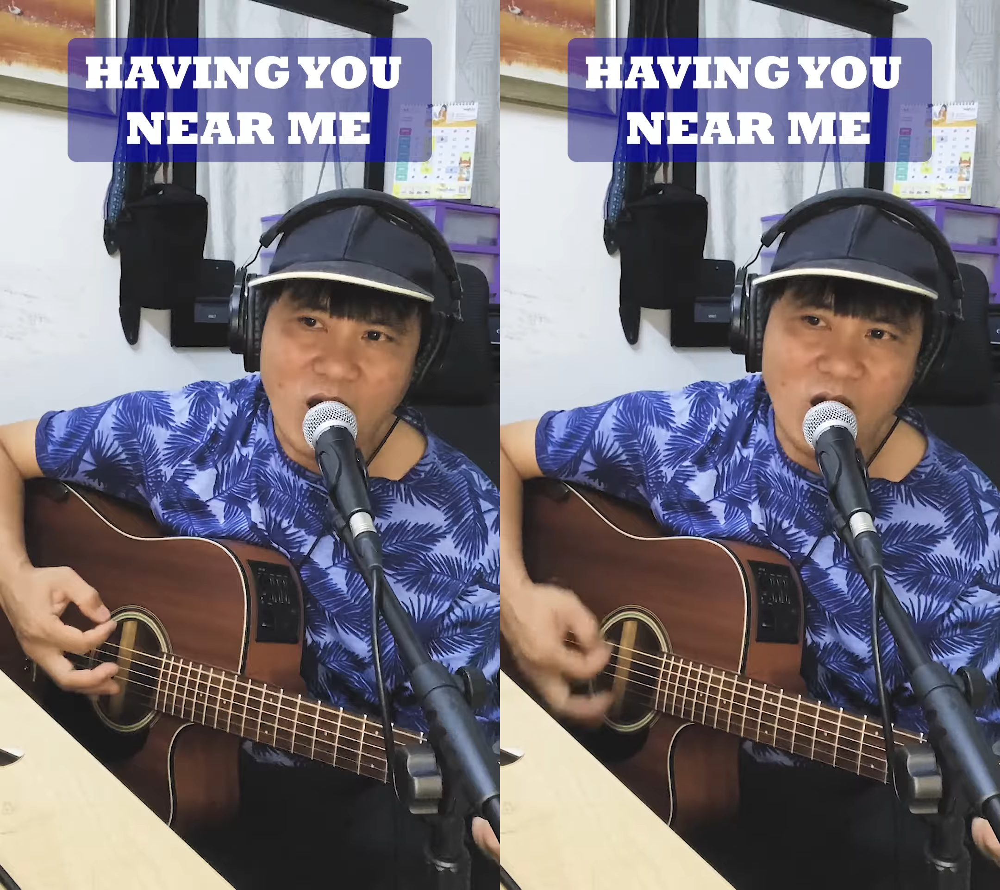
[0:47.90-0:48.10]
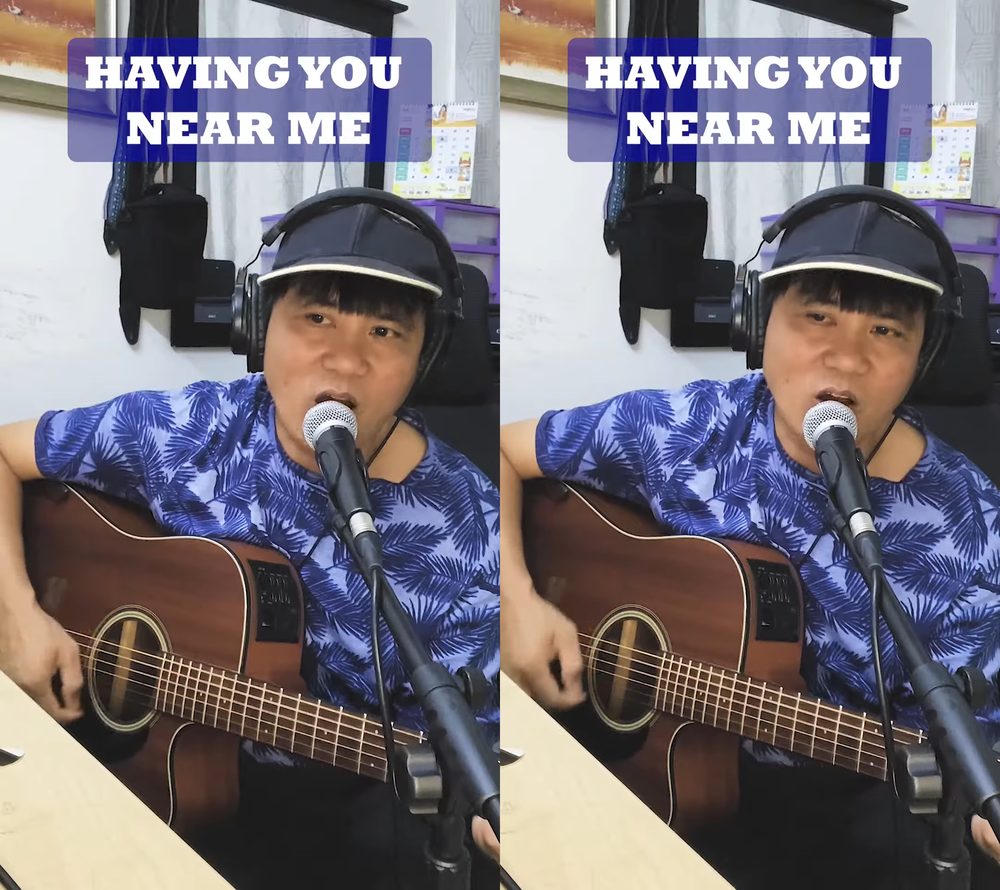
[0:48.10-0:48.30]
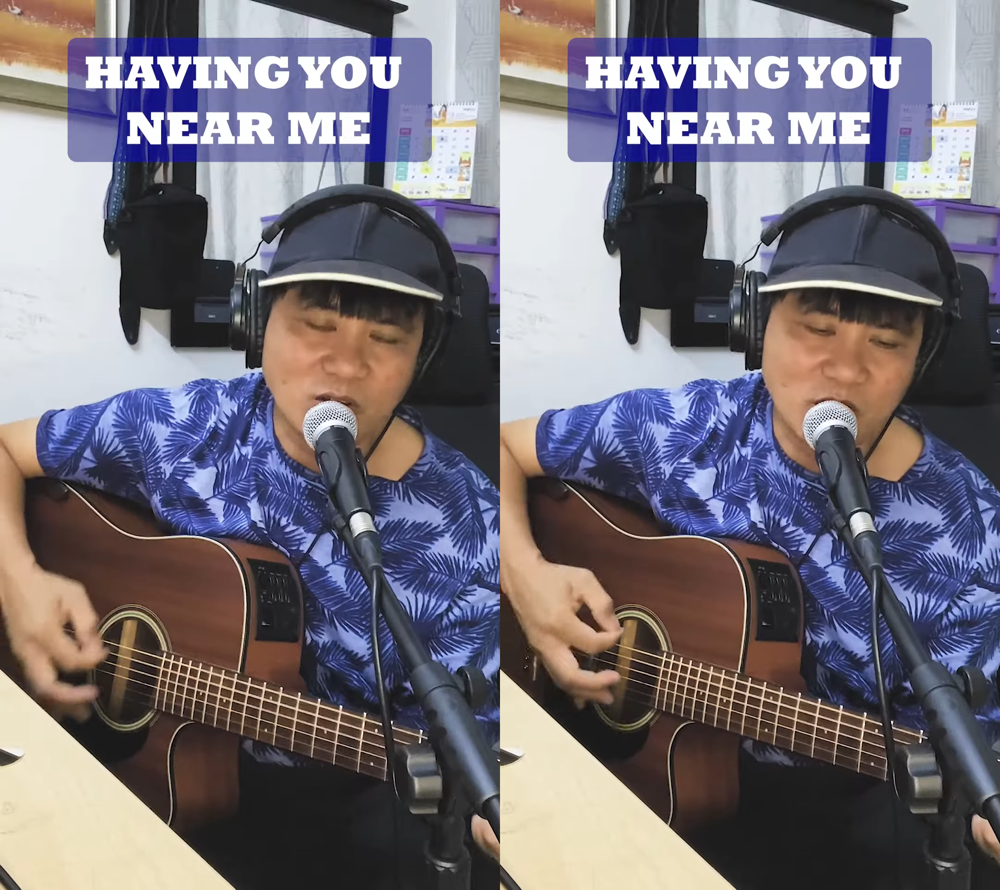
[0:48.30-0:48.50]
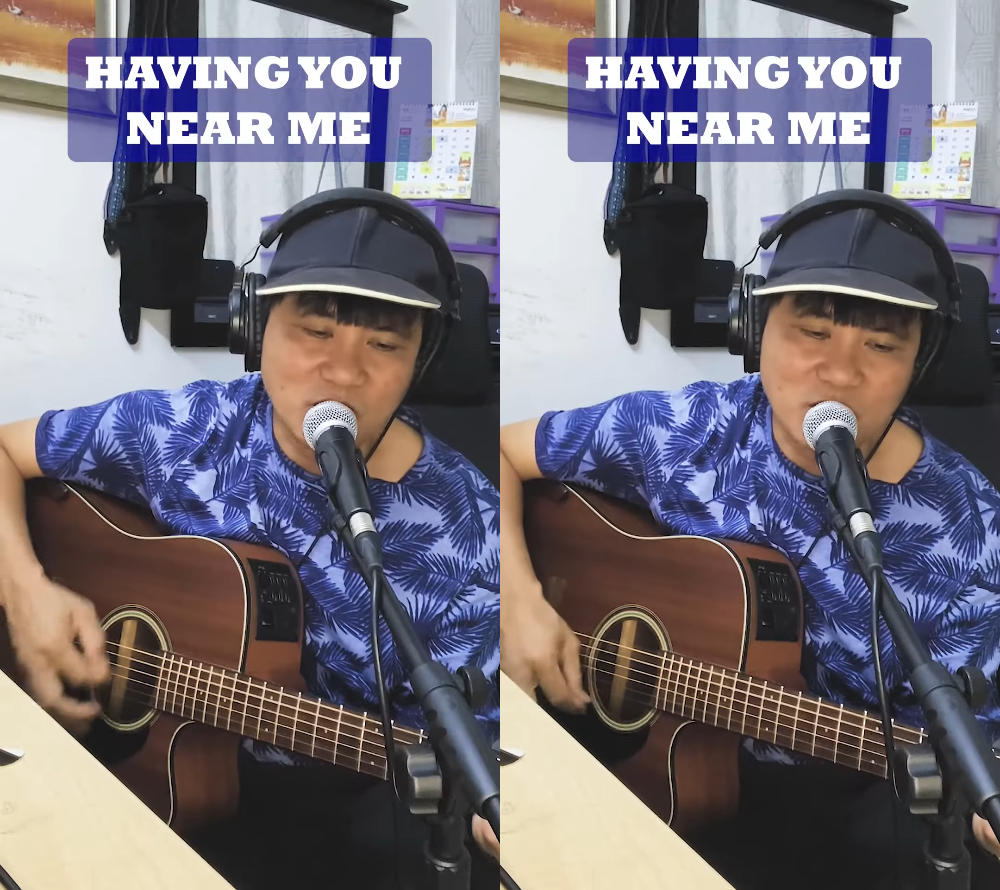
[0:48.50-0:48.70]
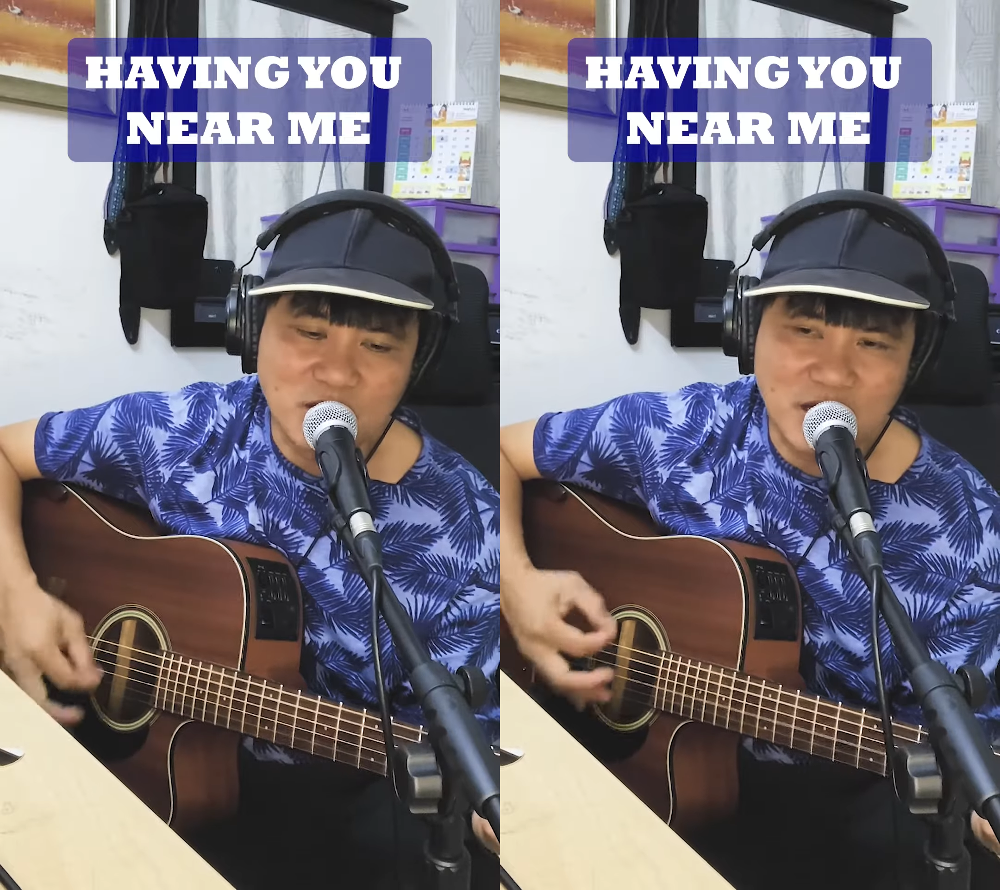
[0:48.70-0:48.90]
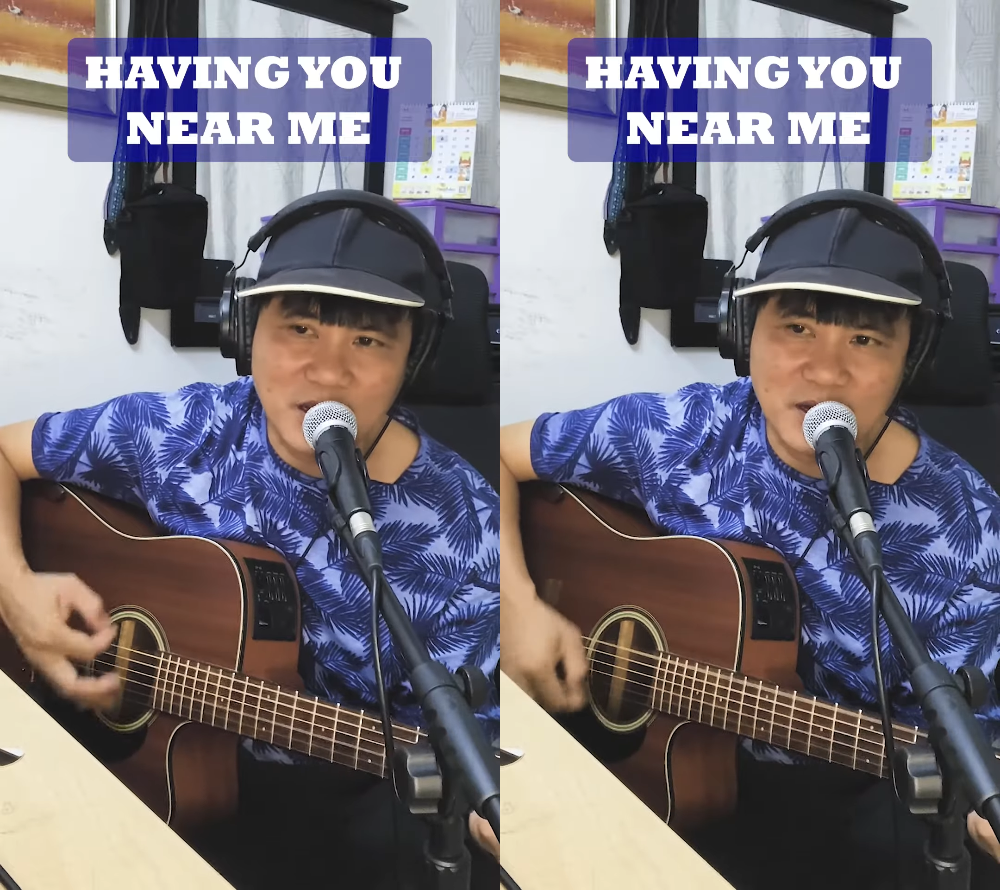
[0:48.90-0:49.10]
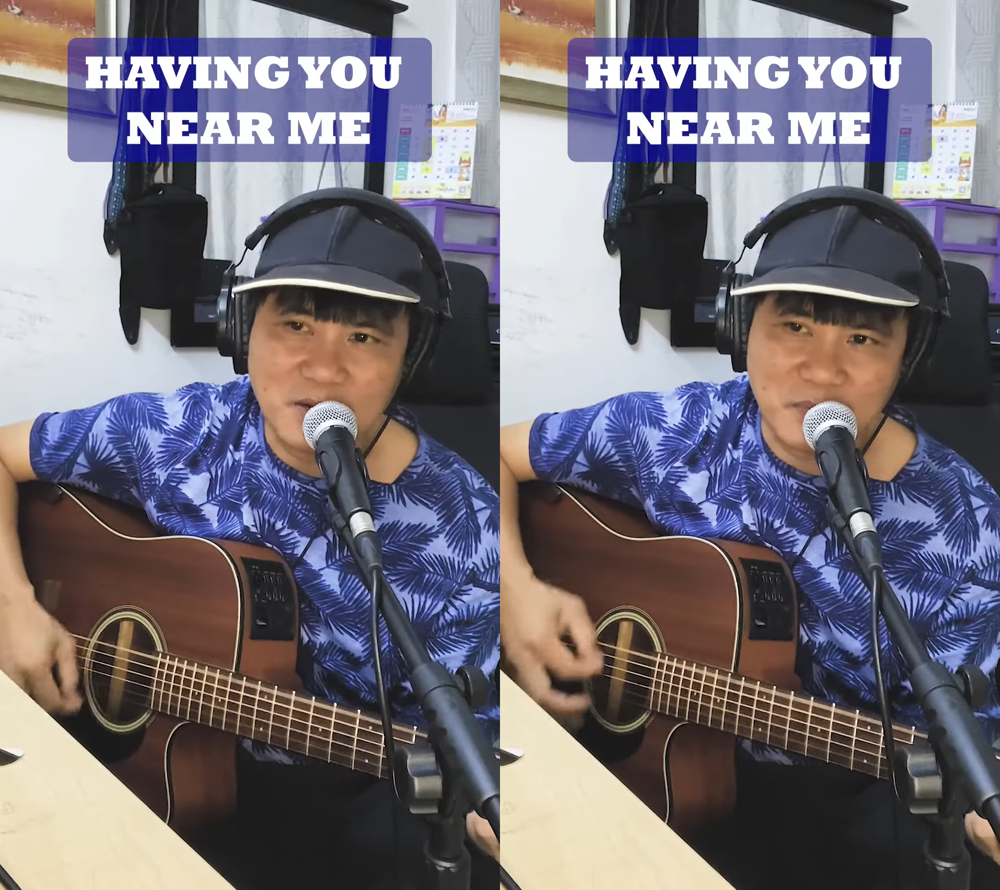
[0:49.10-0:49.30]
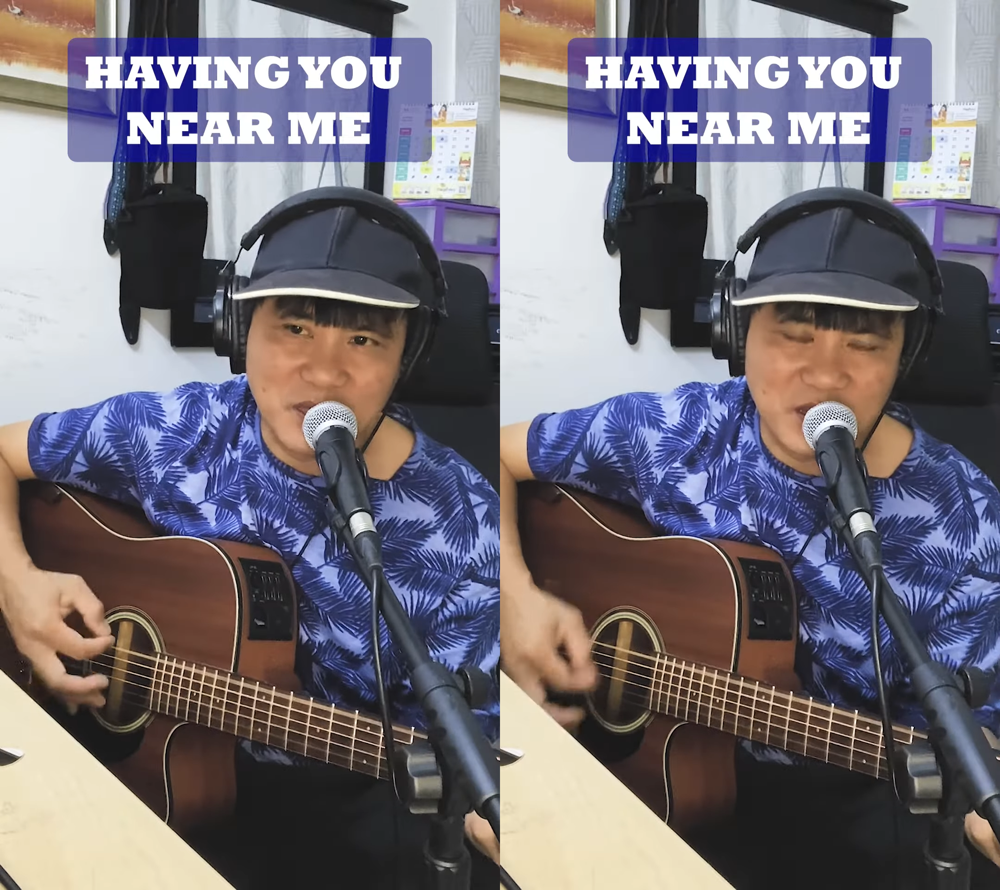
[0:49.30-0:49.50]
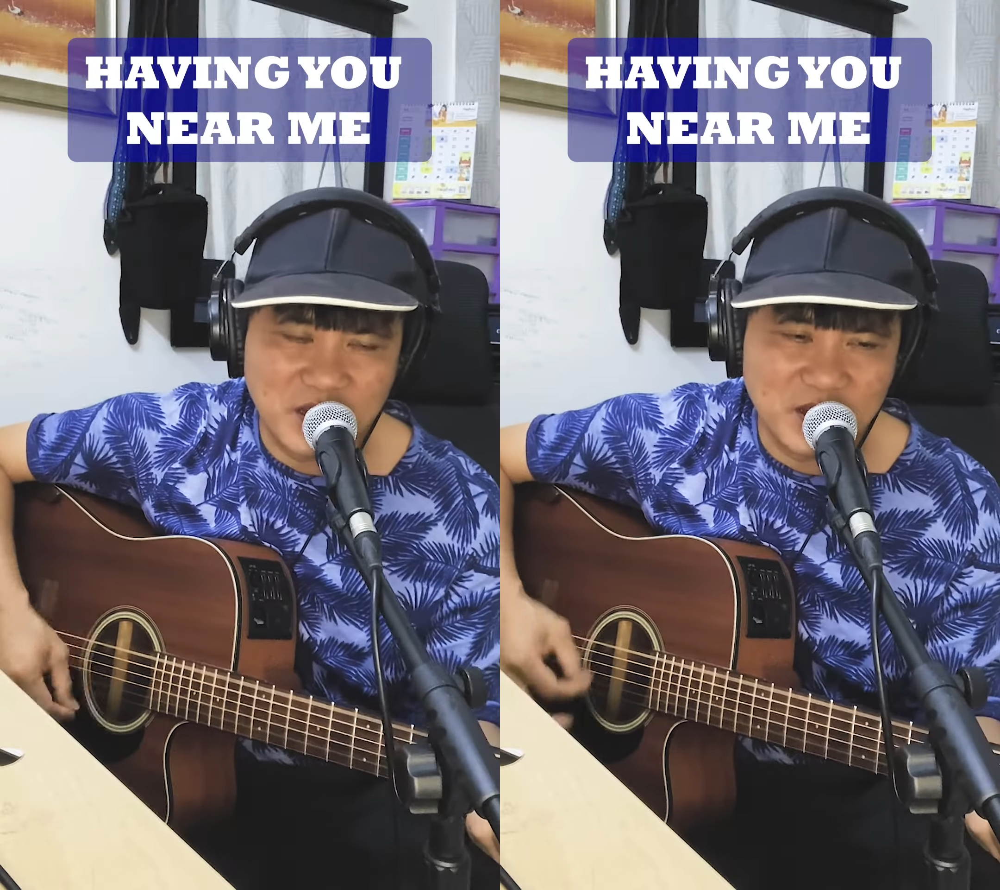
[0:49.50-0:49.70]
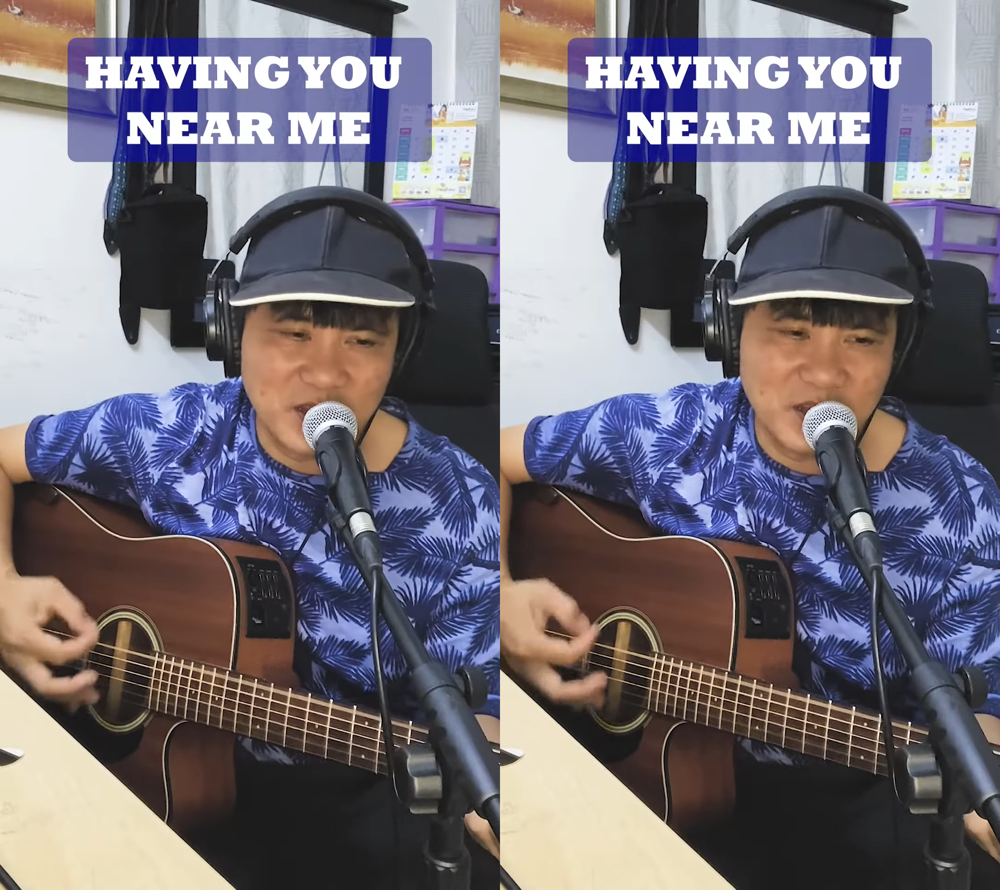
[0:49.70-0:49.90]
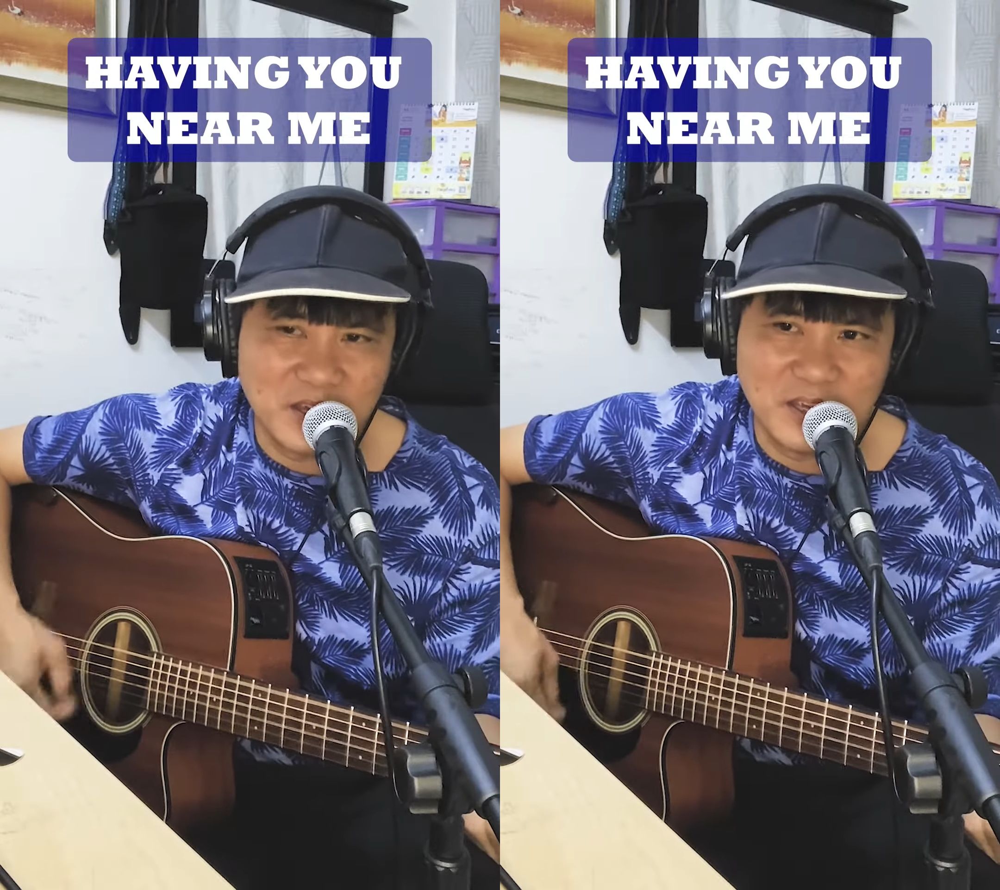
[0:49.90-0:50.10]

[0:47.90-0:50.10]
holding you near me.